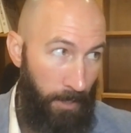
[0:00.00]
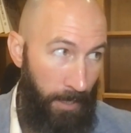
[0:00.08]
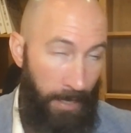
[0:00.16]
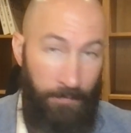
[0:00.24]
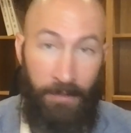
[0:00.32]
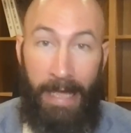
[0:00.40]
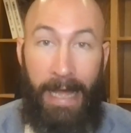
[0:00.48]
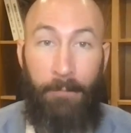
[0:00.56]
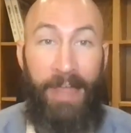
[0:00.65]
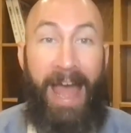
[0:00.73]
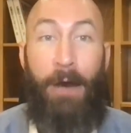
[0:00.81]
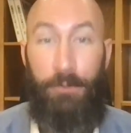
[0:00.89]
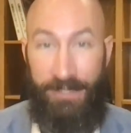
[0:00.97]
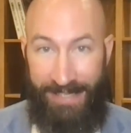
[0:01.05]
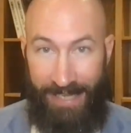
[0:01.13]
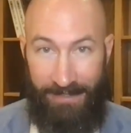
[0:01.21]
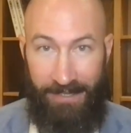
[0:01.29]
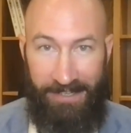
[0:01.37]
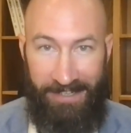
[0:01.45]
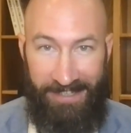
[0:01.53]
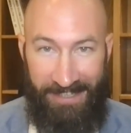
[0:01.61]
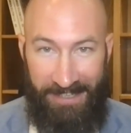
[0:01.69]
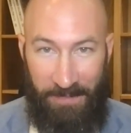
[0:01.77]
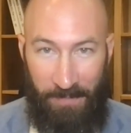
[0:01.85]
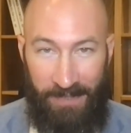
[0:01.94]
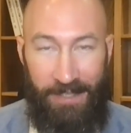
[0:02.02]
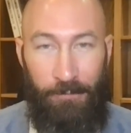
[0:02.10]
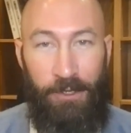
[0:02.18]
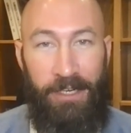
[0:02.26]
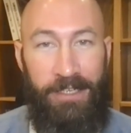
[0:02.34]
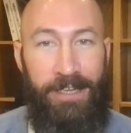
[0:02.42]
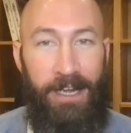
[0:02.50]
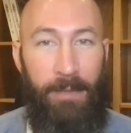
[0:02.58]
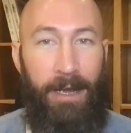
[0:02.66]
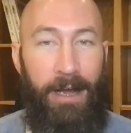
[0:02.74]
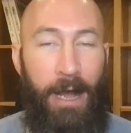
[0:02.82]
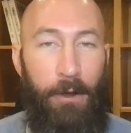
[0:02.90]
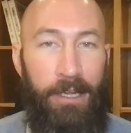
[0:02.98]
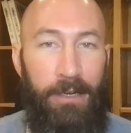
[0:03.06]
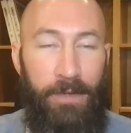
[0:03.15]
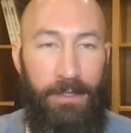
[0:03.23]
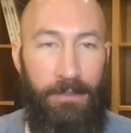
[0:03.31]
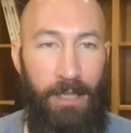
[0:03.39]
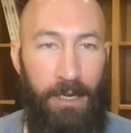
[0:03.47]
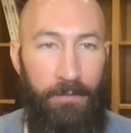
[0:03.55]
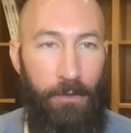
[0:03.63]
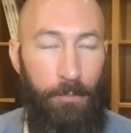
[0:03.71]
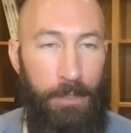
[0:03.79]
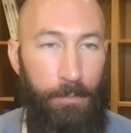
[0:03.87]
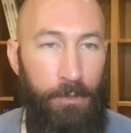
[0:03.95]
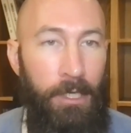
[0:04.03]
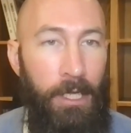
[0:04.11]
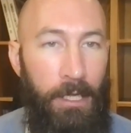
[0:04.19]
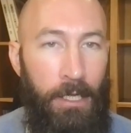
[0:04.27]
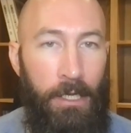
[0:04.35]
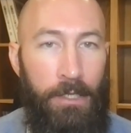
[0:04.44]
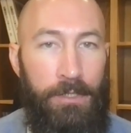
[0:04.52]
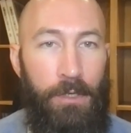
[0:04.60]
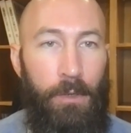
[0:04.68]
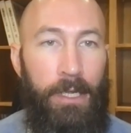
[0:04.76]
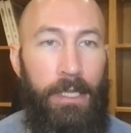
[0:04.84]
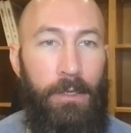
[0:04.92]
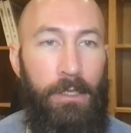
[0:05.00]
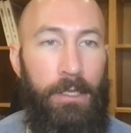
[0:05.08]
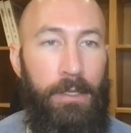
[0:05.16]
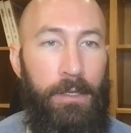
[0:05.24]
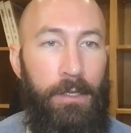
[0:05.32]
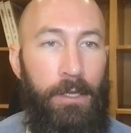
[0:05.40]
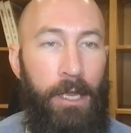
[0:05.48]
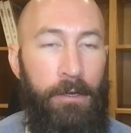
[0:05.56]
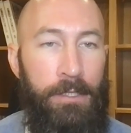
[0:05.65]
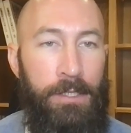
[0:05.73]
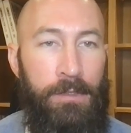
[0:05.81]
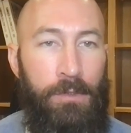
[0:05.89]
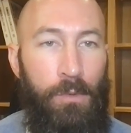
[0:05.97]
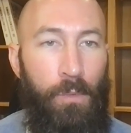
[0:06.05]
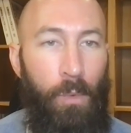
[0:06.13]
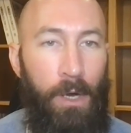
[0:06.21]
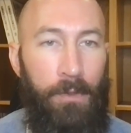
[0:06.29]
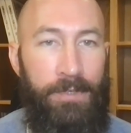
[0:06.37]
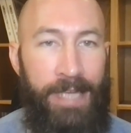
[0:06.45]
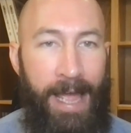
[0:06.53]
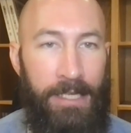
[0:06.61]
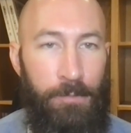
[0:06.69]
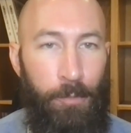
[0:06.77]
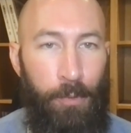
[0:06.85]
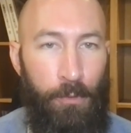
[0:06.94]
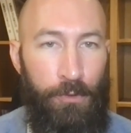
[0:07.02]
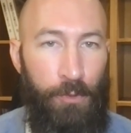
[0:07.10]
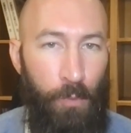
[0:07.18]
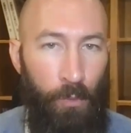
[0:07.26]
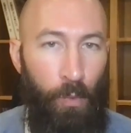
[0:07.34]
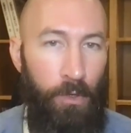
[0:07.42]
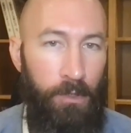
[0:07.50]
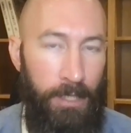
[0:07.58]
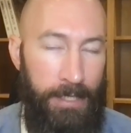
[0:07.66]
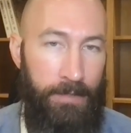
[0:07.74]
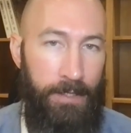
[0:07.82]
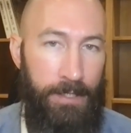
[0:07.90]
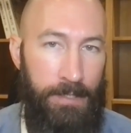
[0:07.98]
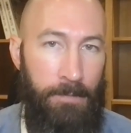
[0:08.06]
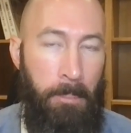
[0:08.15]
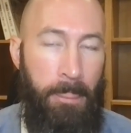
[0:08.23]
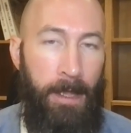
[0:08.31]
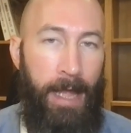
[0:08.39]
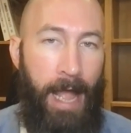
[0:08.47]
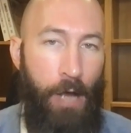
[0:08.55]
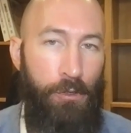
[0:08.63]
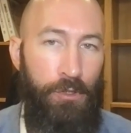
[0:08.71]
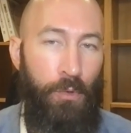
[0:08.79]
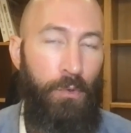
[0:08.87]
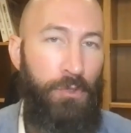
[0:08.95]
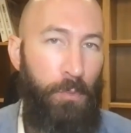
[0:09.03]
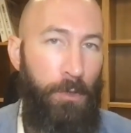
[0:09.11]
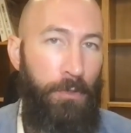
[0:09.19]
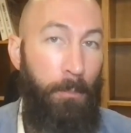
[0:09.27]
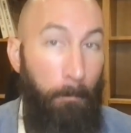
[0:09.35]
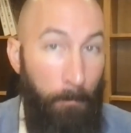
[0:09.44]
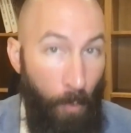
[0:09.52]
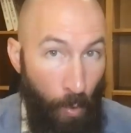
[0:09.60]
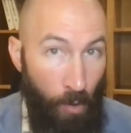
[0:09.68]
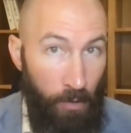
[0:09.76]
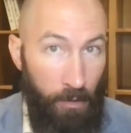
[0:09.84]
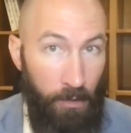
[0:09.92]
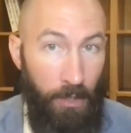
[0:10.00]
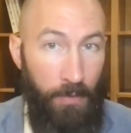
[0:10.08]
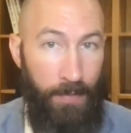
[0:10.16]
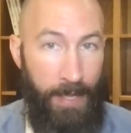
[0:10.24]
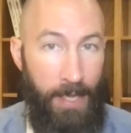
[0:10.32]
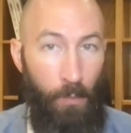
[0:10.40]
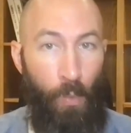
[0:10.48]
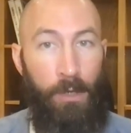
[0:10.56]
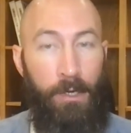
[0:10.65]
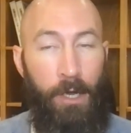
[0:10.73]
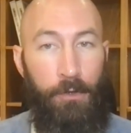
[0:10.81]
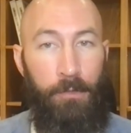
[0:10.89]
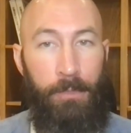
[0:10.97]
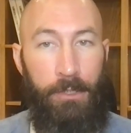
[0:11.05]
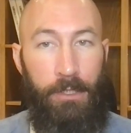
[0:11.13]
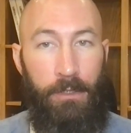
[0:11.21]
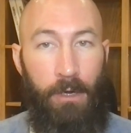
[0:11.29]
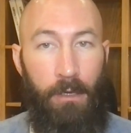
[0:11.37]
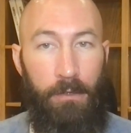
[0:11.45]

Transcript: at the outset, but then we're going to talk about how it can affect a lot of other people. So Harris's new wealth tax proposal would work like this. Households with more than $100 million